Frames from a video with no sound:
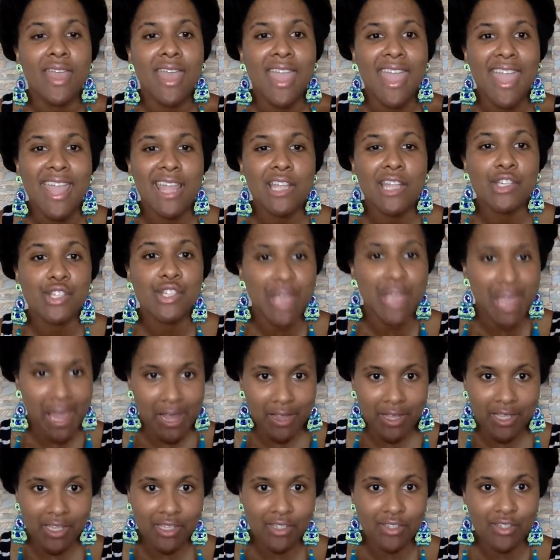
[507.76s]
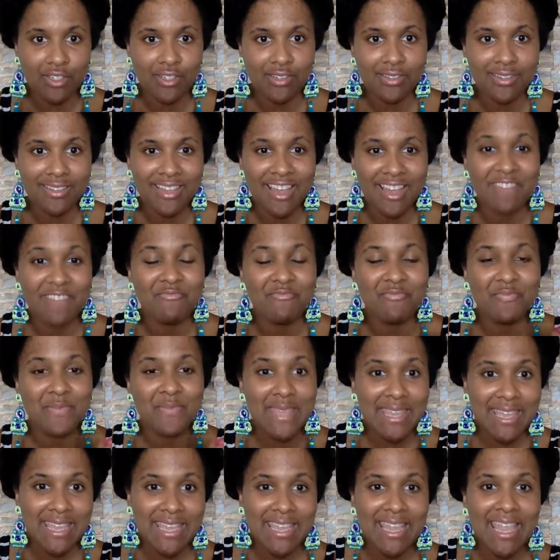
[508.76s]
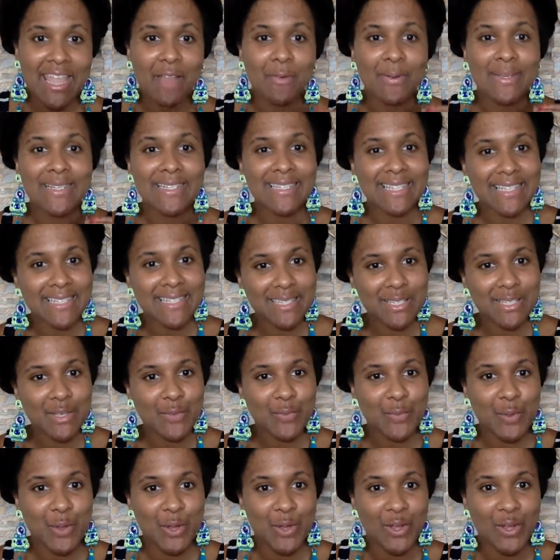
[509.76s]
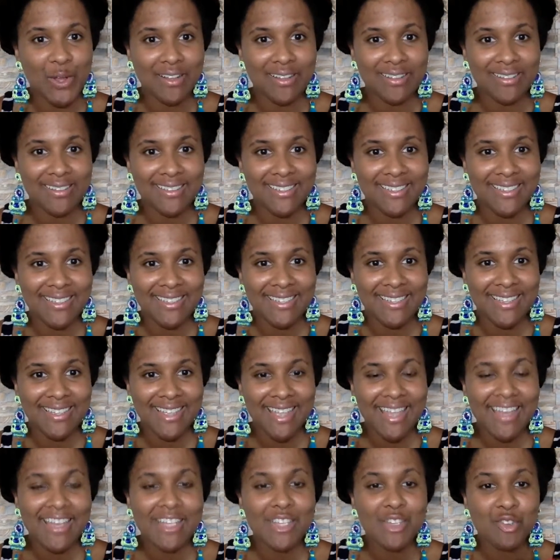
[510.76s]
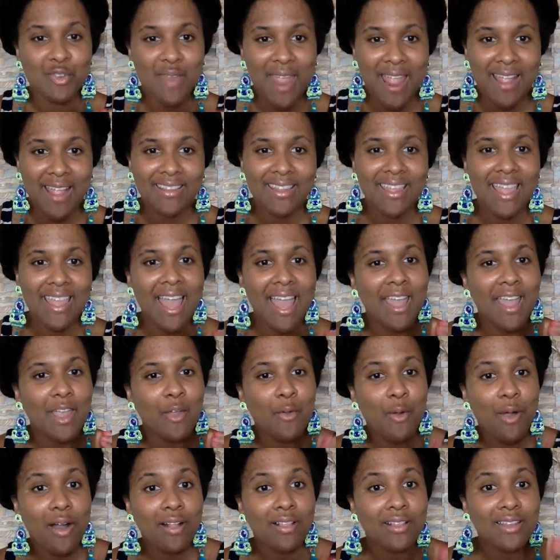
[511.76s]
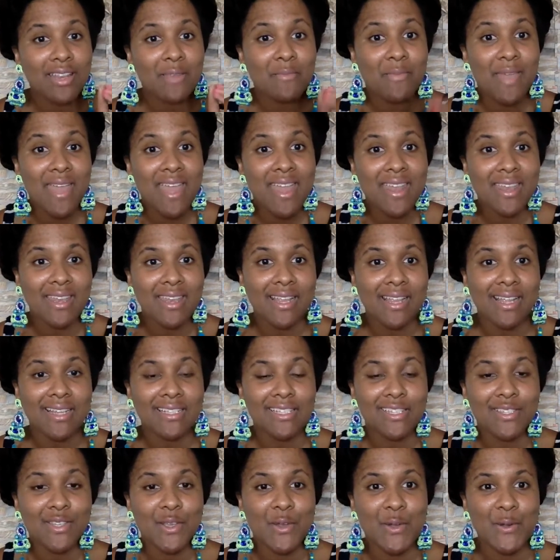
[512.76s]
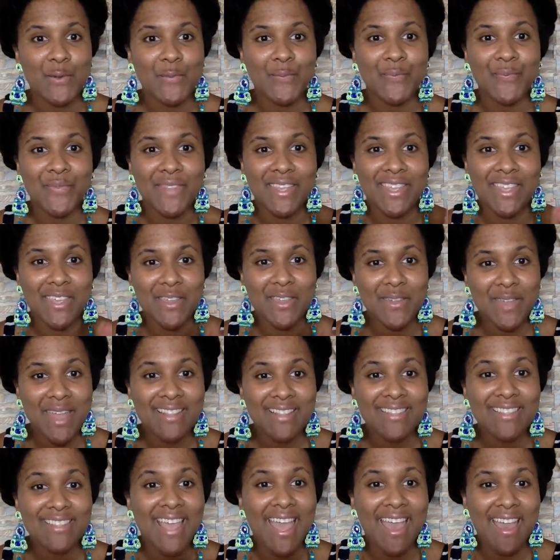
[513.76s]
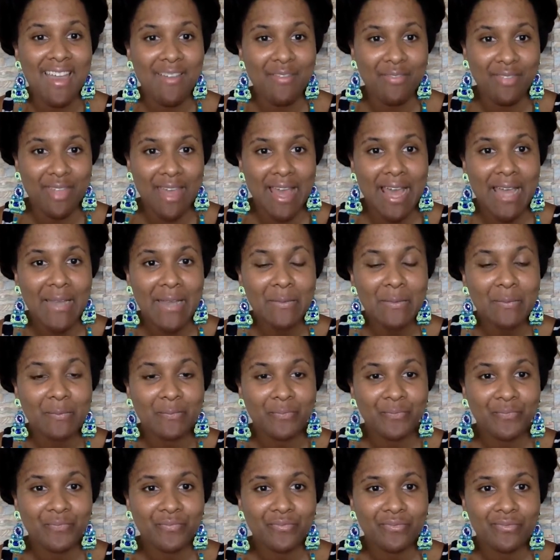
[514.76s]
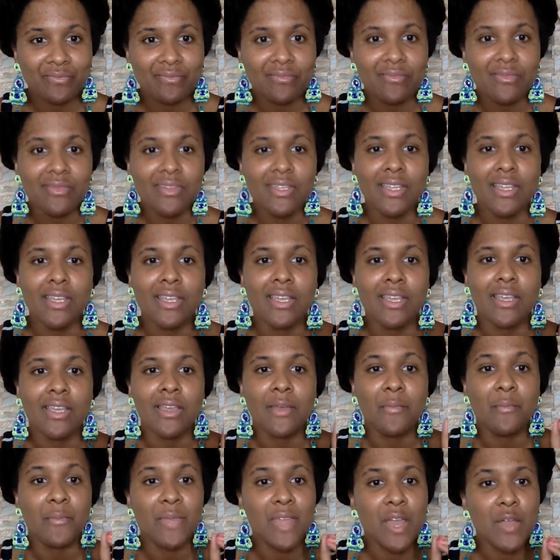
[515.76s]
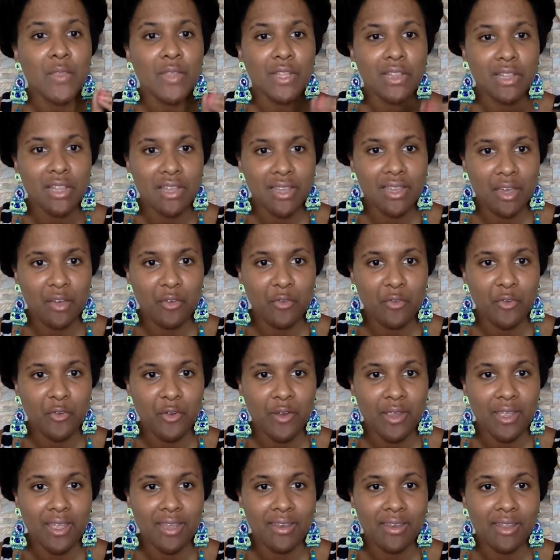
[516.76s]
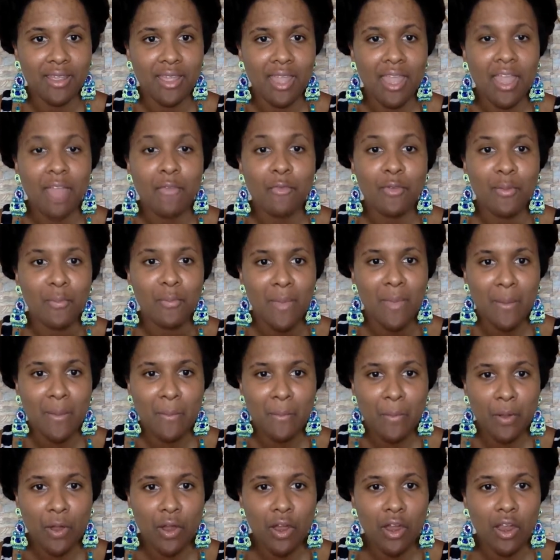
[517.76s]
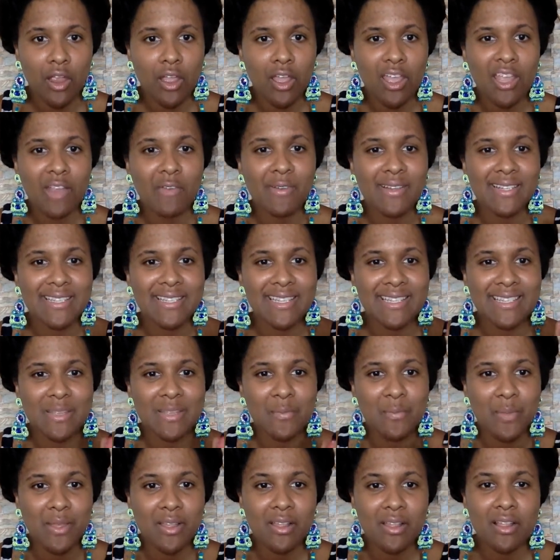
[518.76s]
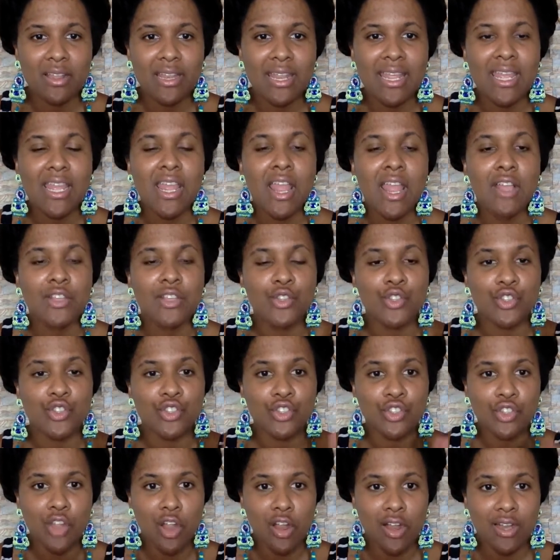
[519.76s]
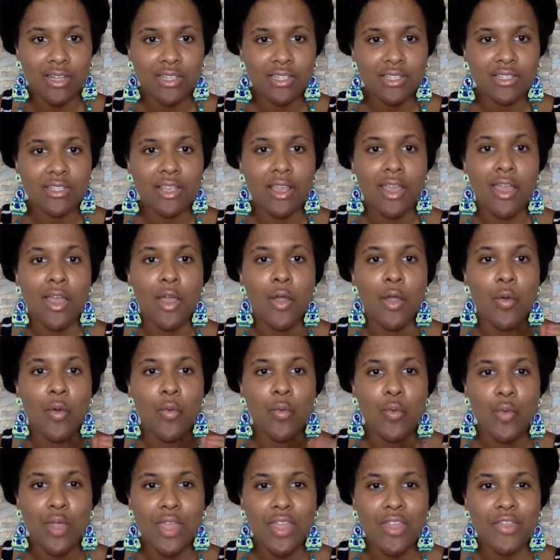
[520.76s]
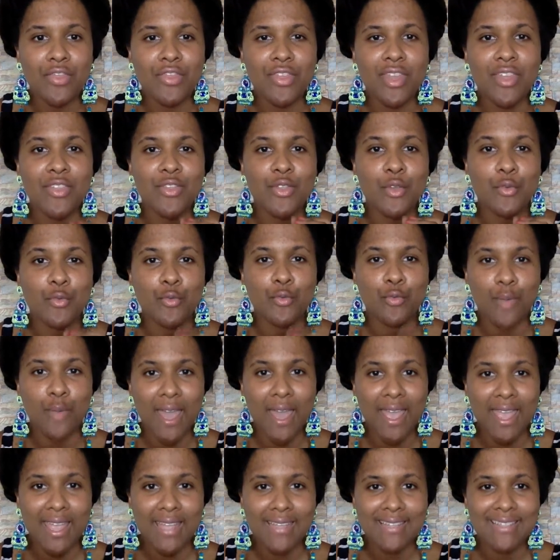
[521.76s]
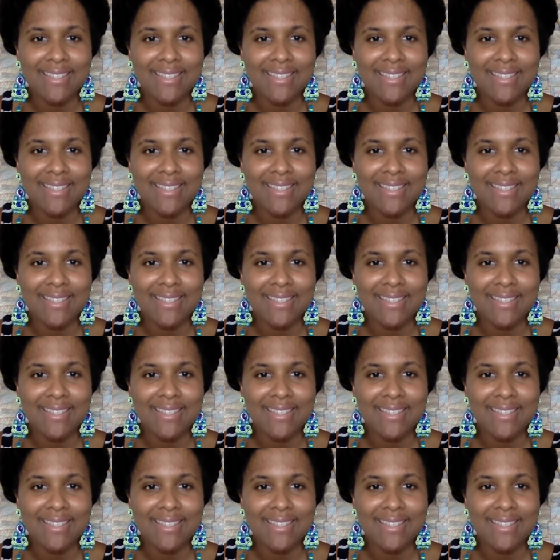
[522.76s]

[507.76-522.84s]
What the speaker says: a challenge on being irresistible and attracting high quality men. So you get to have that. Be on the lookout for it. And remember, irresistibility starts with the right